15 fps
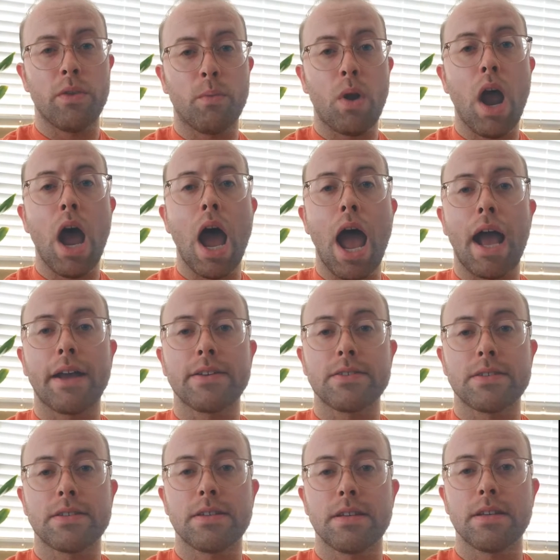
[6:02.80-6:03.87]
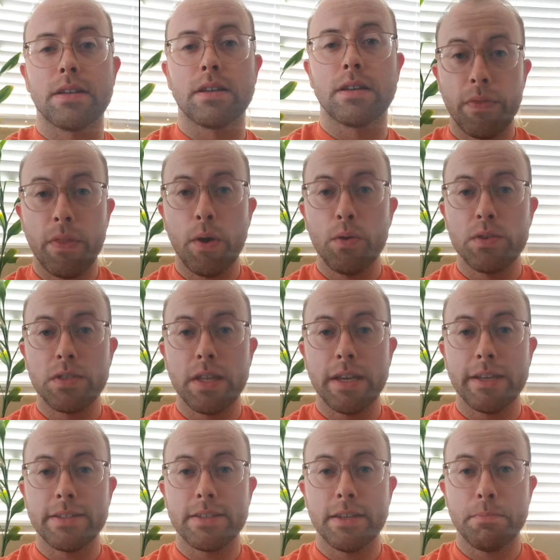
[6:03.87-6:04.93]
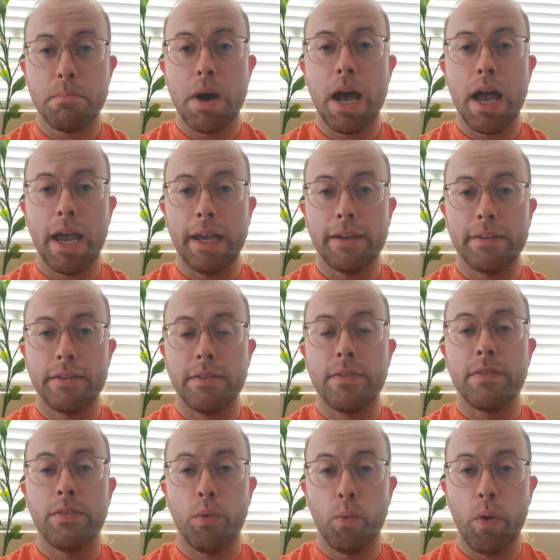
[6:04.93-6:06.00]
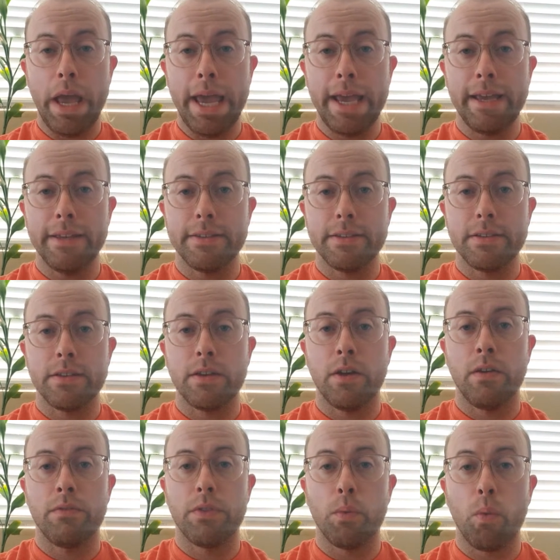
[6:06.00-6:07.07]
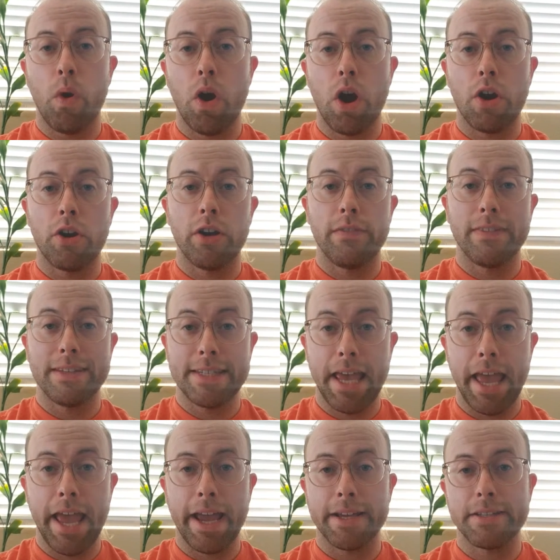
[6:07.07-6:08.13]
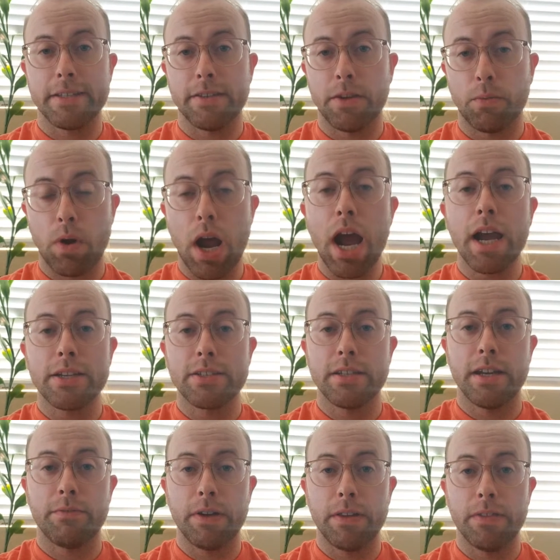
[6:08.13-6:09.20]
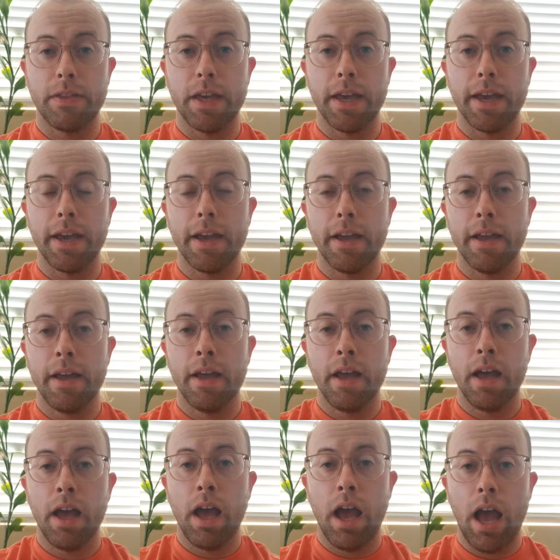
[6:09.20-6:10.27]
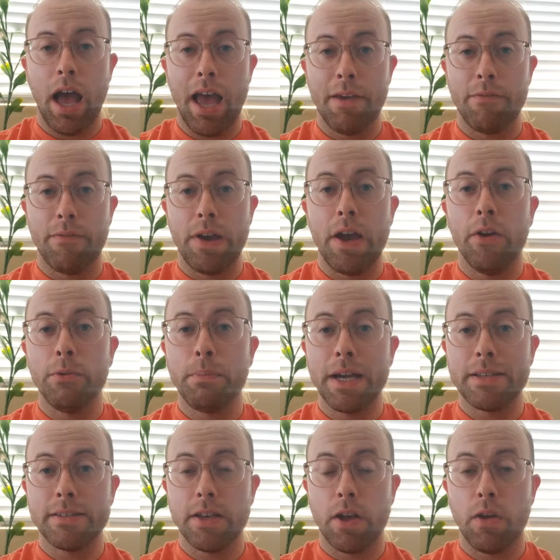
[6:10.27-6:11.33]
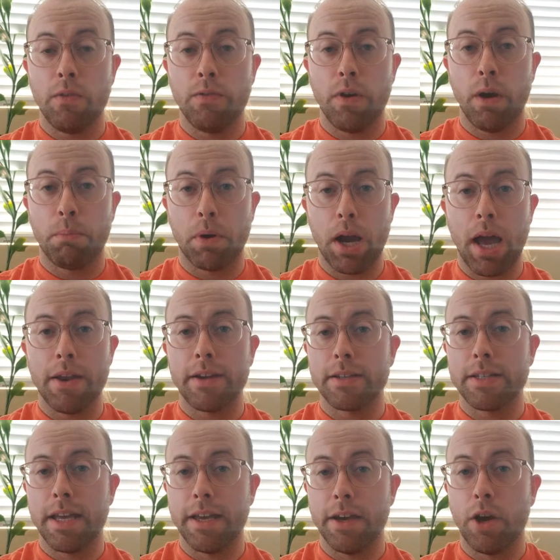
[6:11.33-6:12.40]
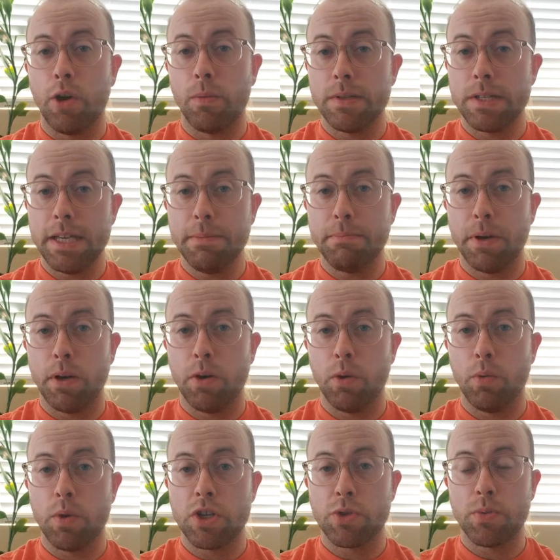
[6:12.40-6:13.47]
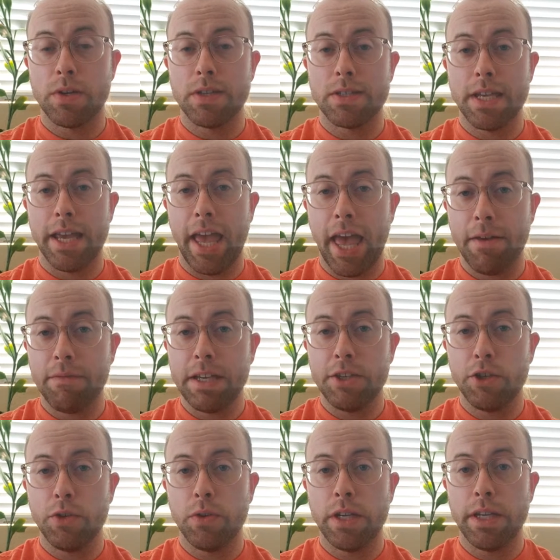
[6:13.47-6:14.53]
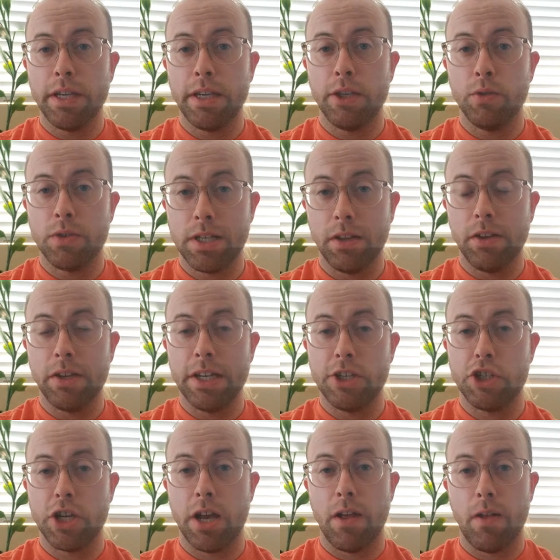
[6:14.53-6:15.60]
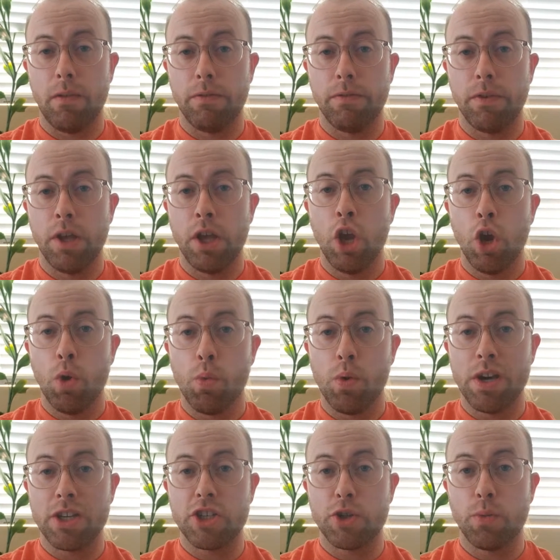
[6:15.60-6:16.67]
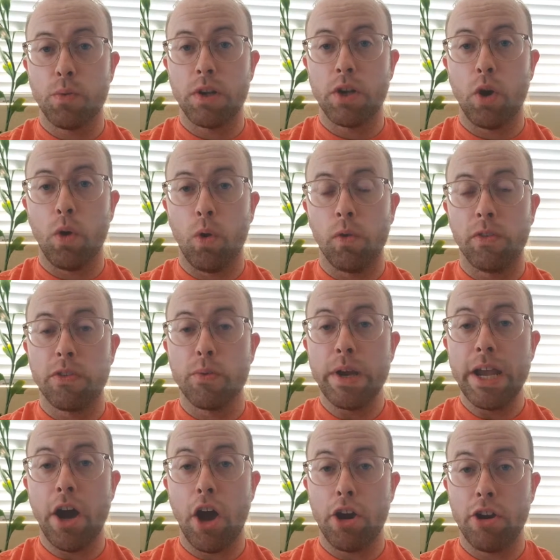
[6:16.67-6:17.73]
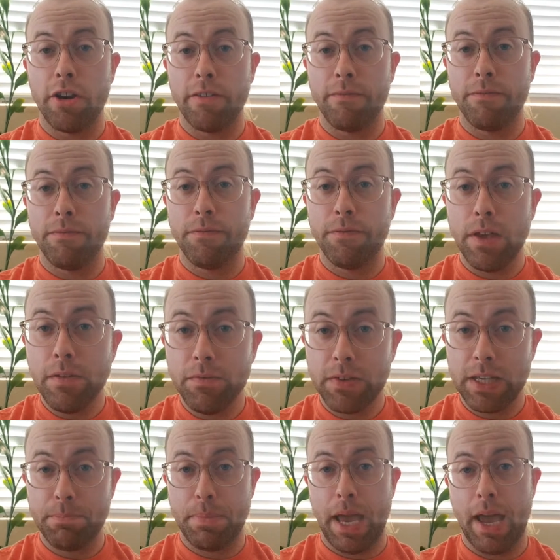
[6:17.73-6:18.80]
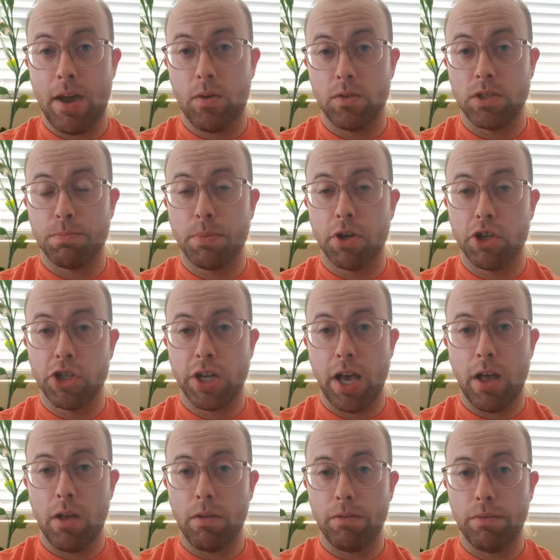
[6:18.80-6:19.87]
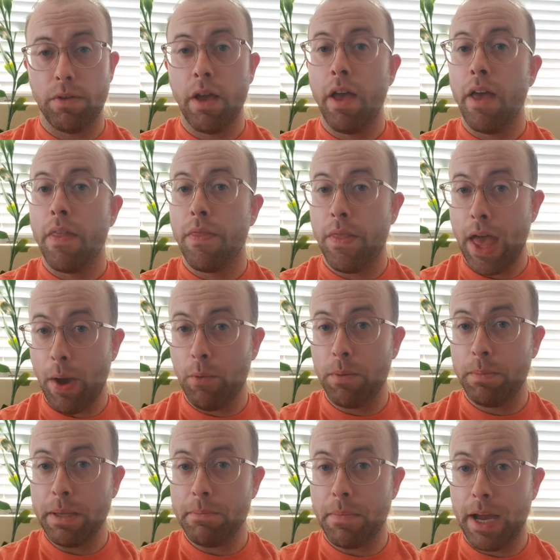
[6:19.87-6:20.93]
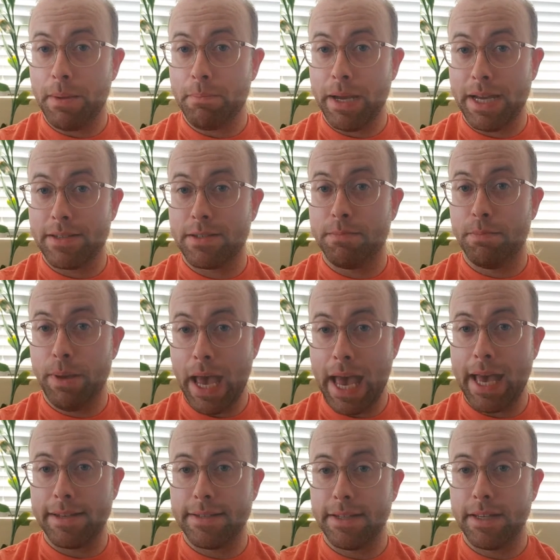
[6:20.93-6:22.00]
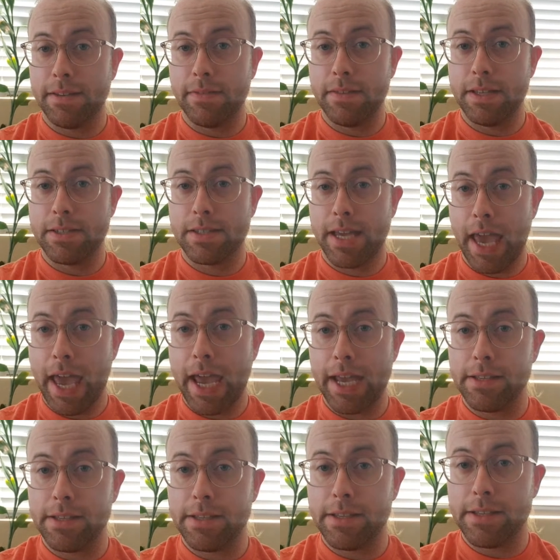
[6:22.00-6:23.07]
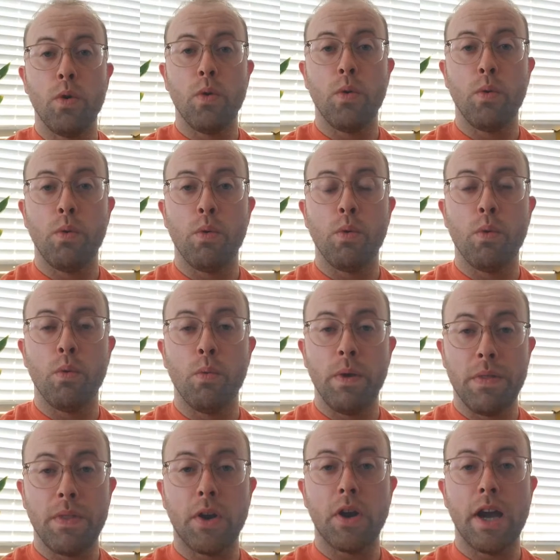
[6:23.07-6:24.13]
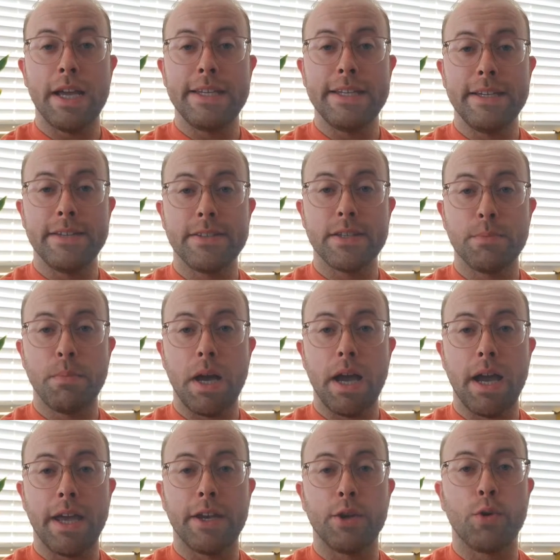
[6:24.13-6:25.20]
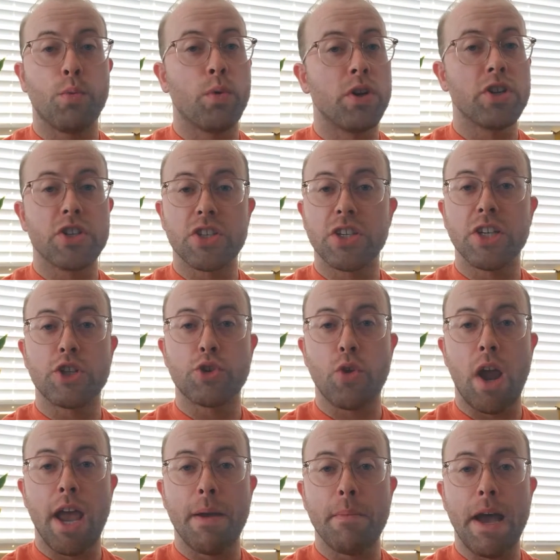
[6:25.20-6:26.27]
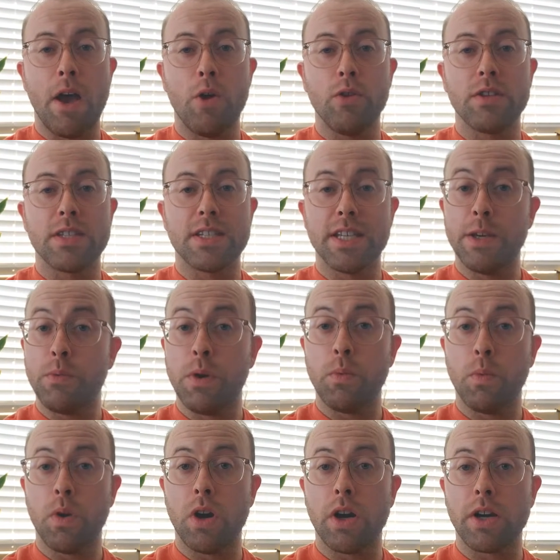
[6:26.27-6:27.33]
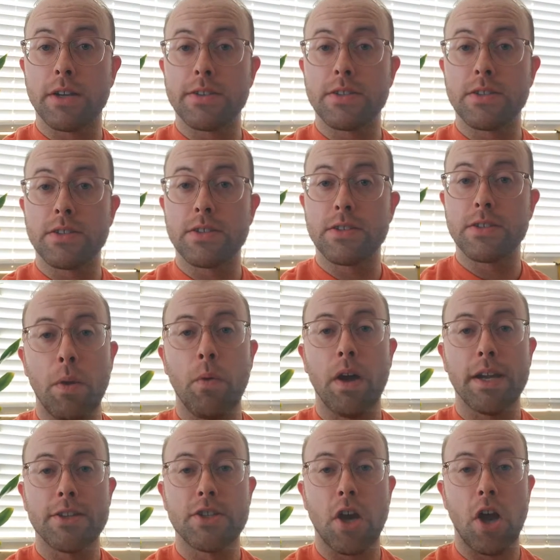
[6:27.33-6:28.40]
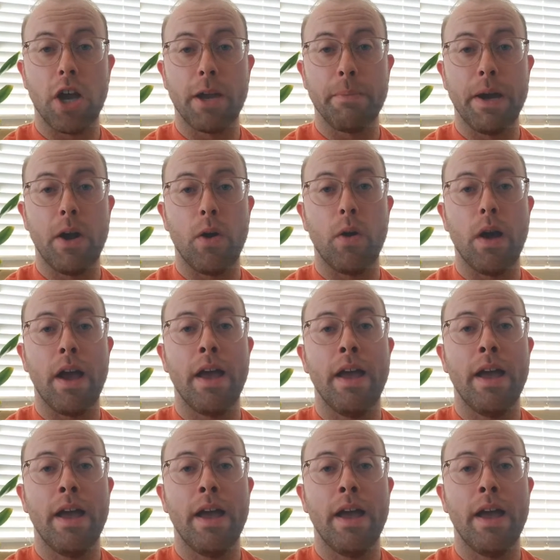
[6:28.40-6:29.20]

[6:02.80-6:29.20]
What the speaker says: the rocks. Those things in mind, the weight of the water and the tanks and the rocks and everything, I found myself a product at Home Depot which was a heavy-duty utility shelf which would hold 350 pounds per shelf. That would be my best bet in this case. With our ideas in mind, we're just going to try them out and see what works. I want to talk about